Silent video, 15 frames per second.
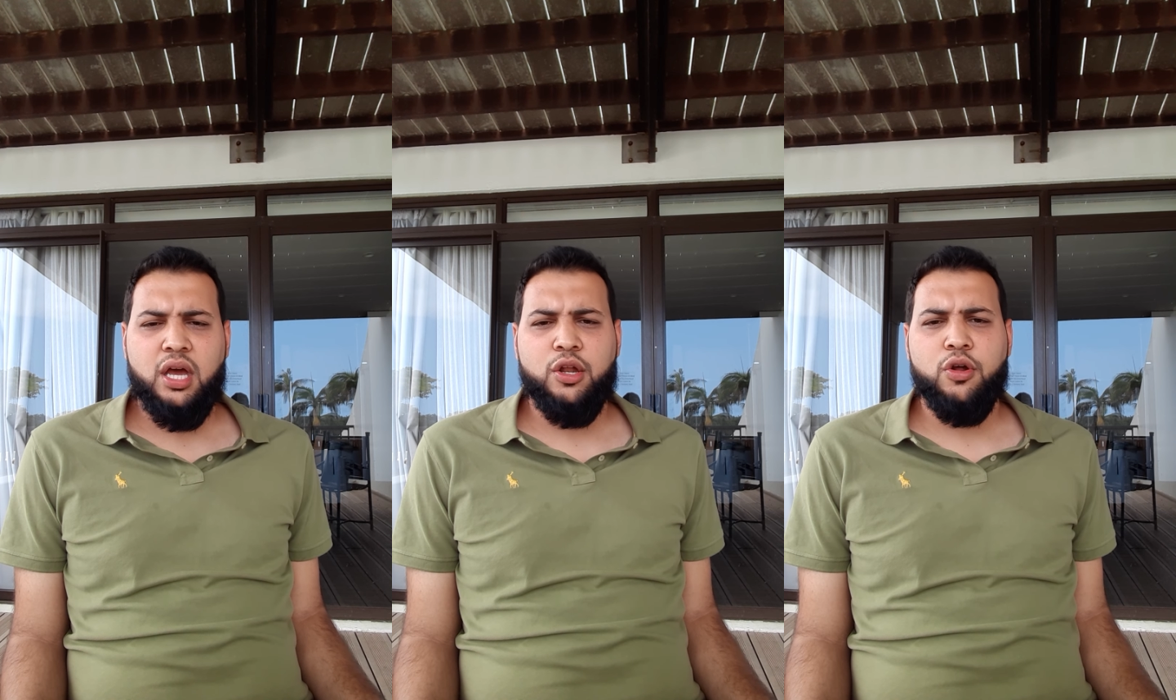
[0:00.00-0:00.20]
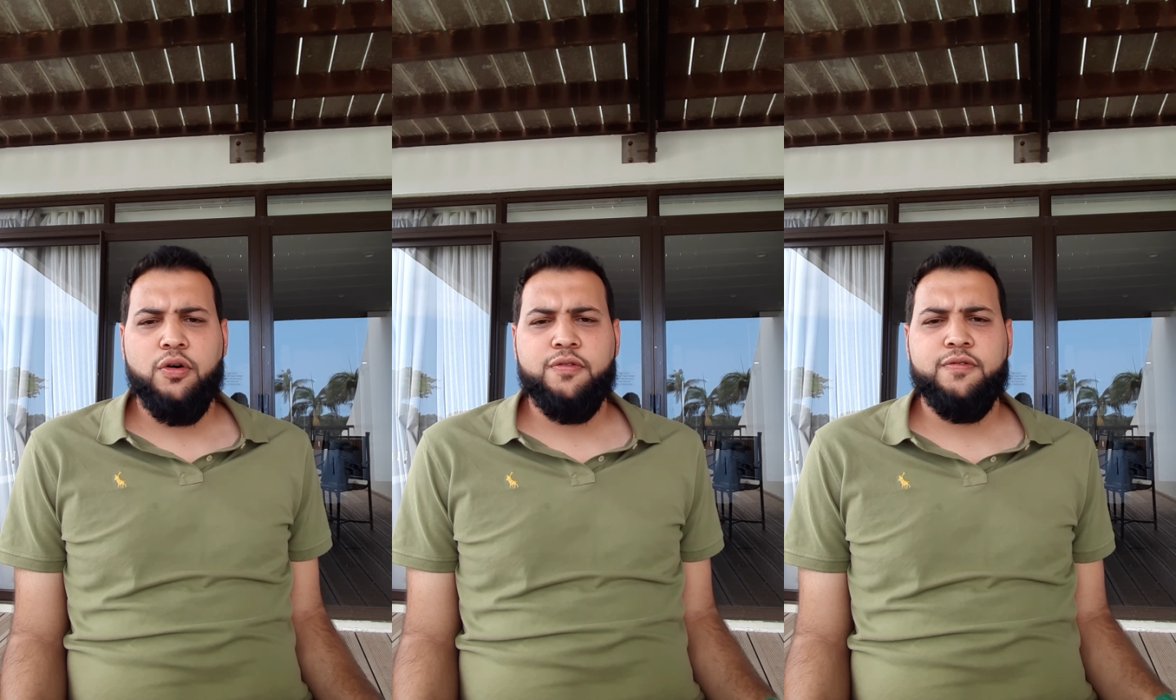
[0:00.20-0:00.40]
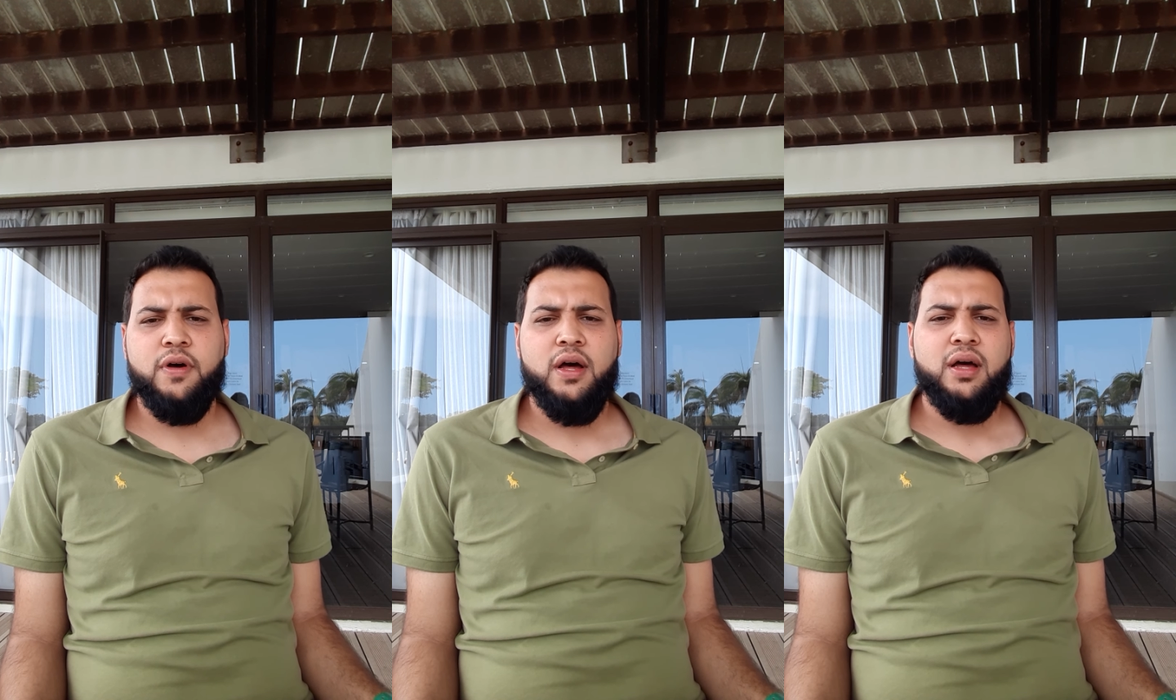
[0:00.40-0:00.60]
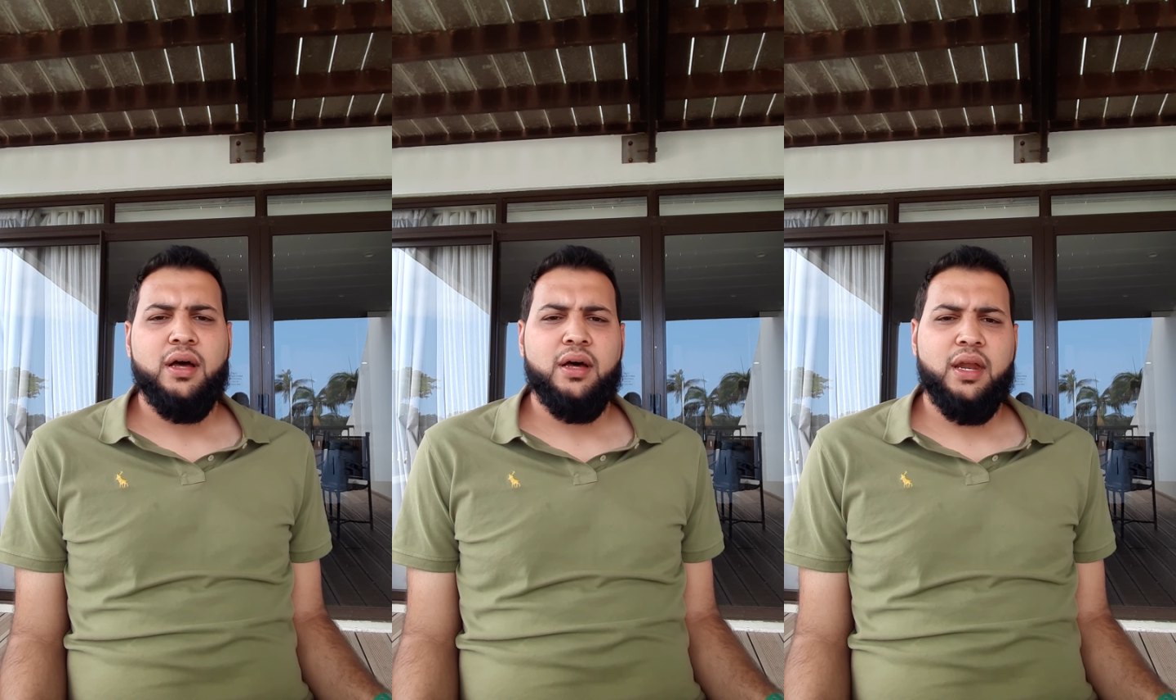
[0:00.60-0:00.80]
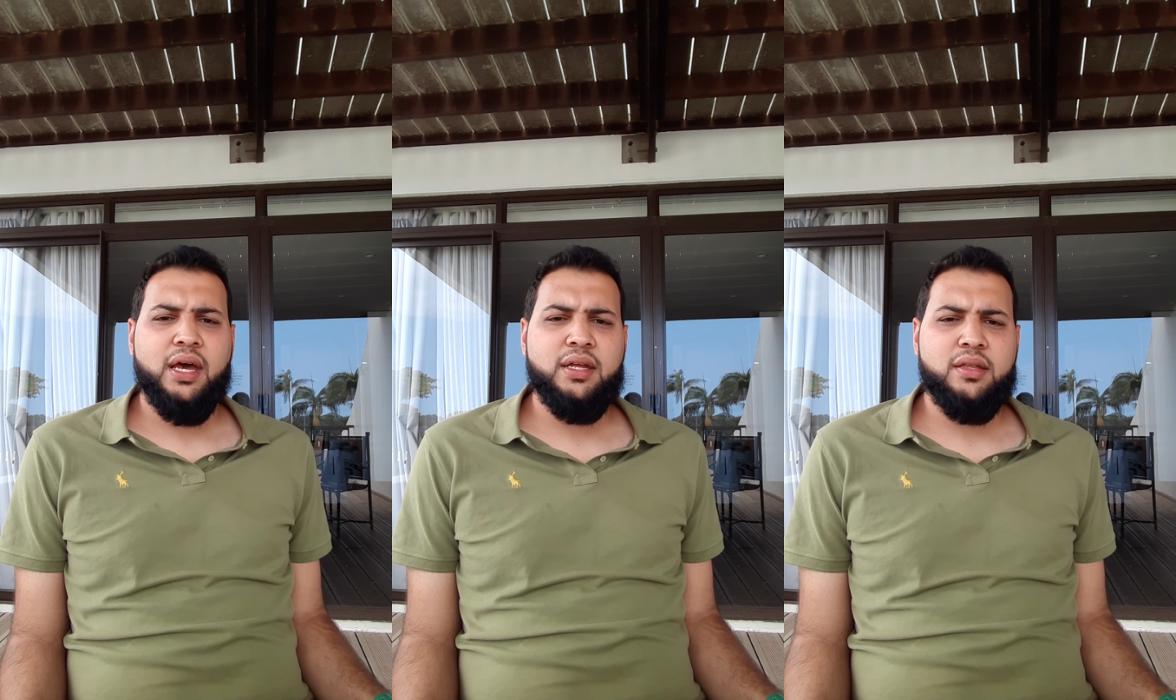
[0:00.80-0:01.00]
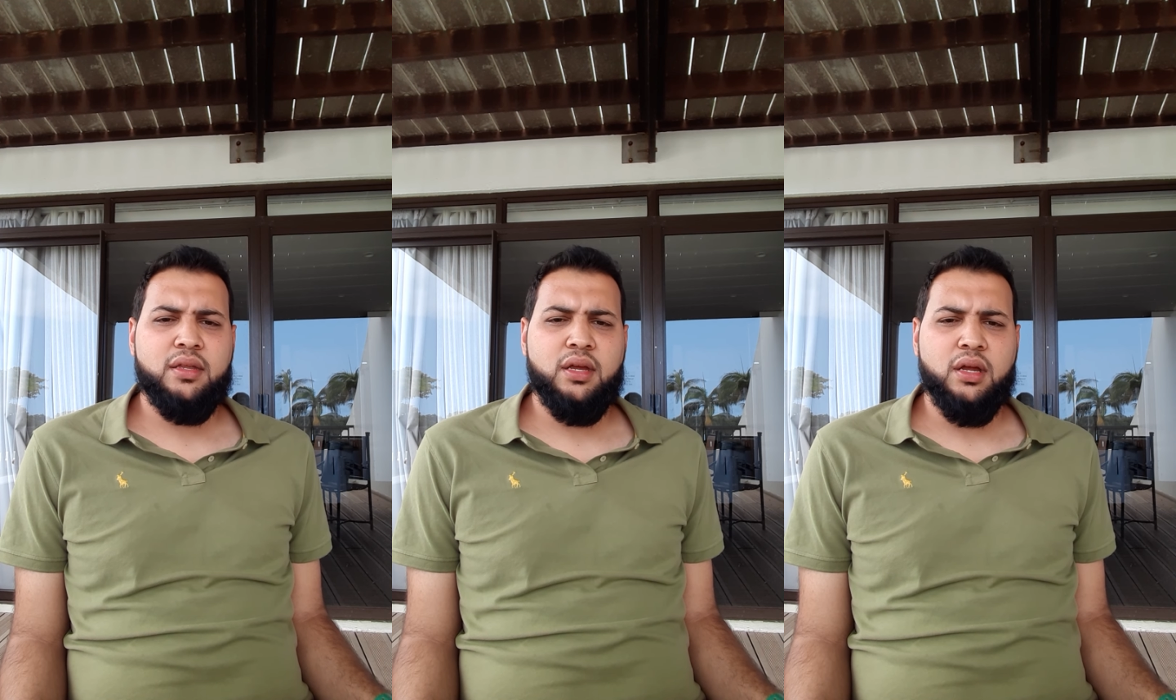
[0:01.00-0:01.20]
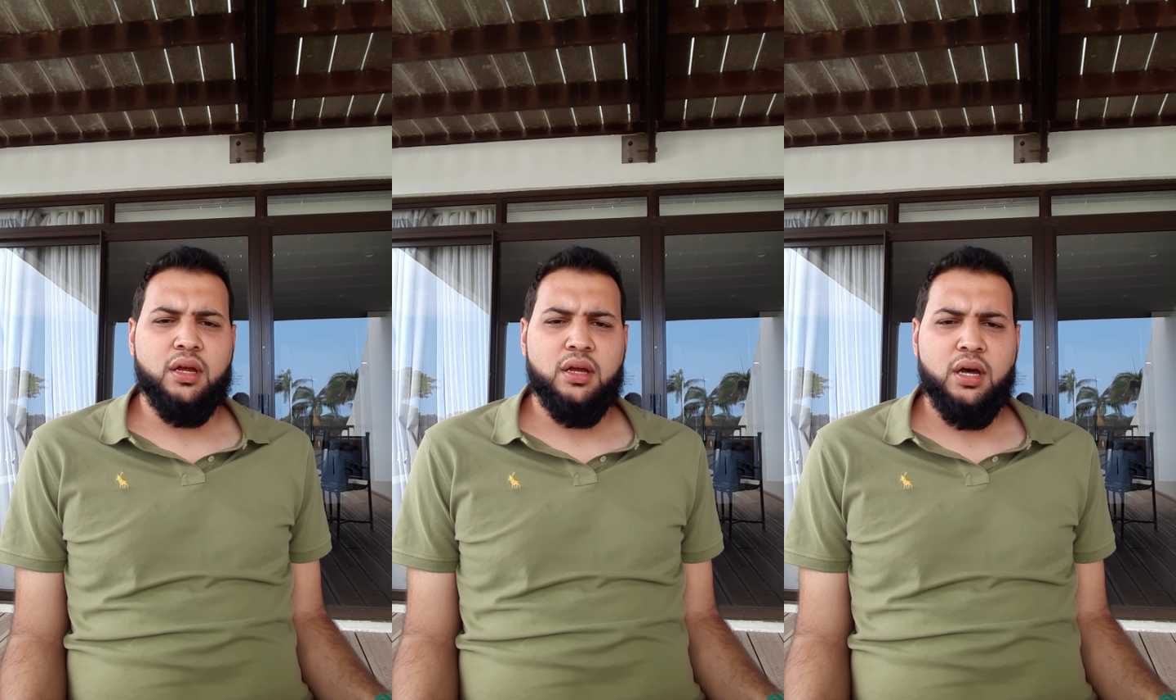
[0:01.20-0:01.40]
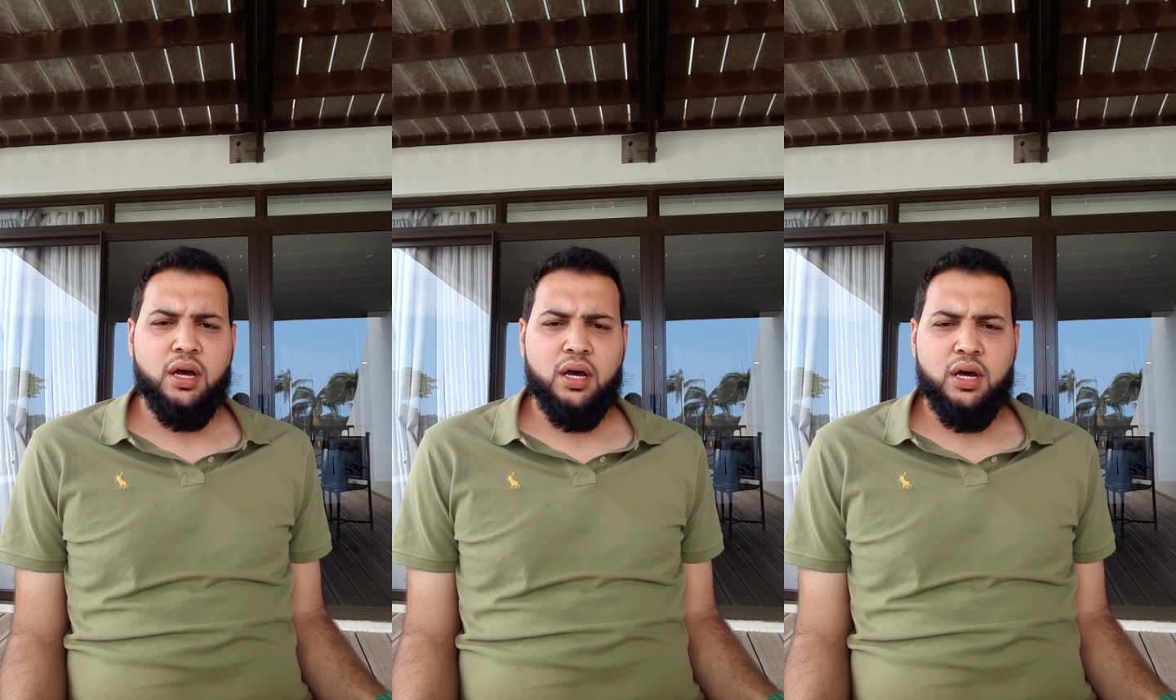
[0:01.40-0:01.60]
and of writing,
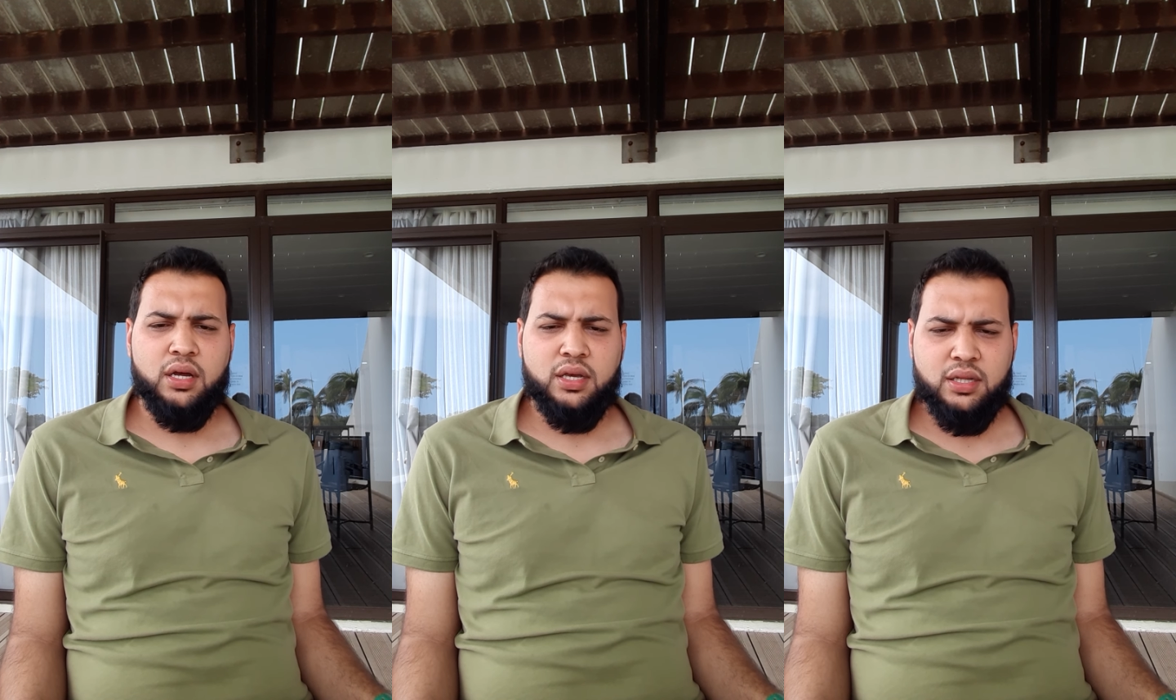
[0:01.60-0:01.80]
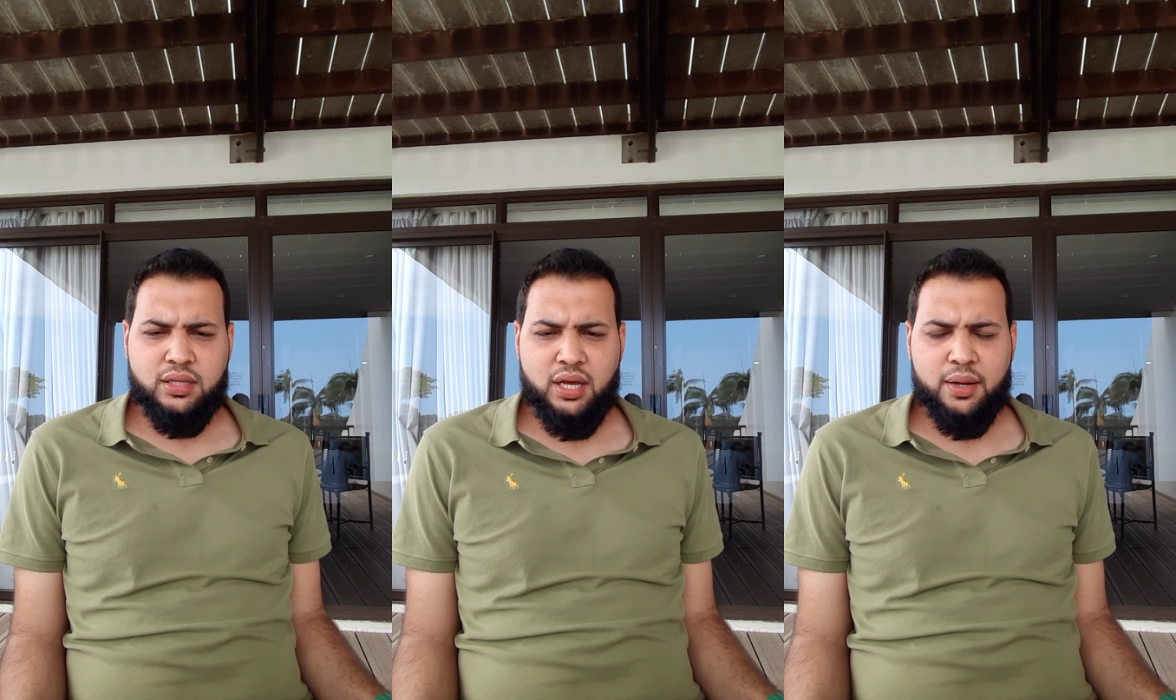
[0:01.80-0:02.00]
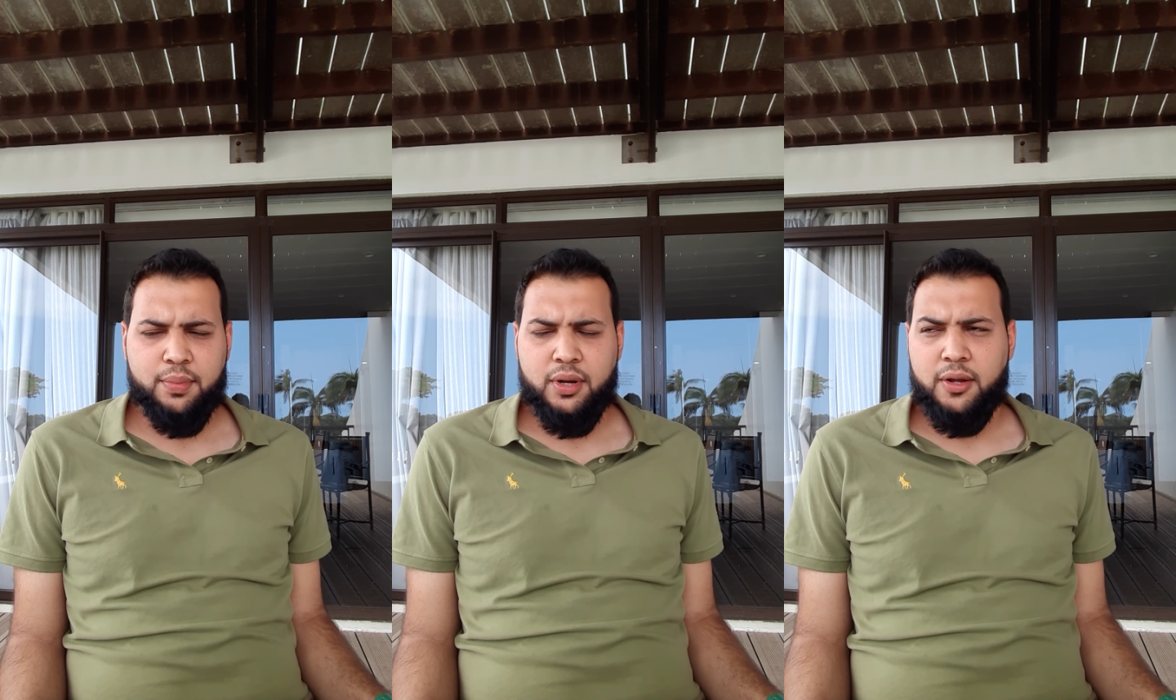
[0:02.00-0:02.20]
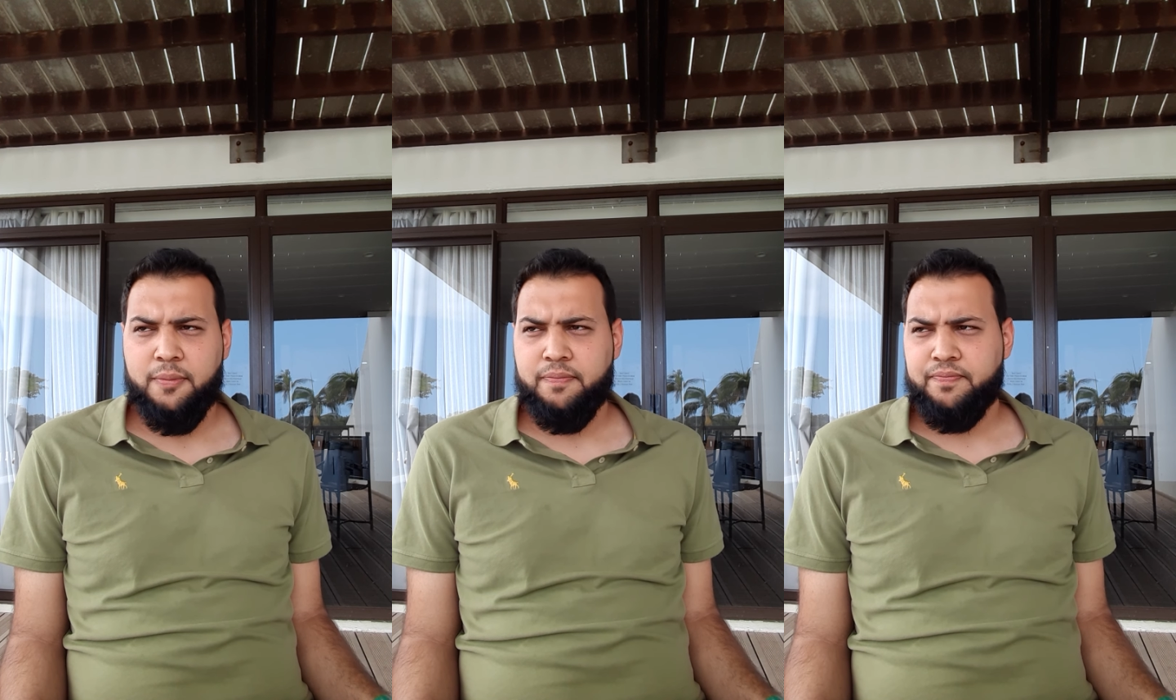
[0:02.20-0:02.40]
kitaba.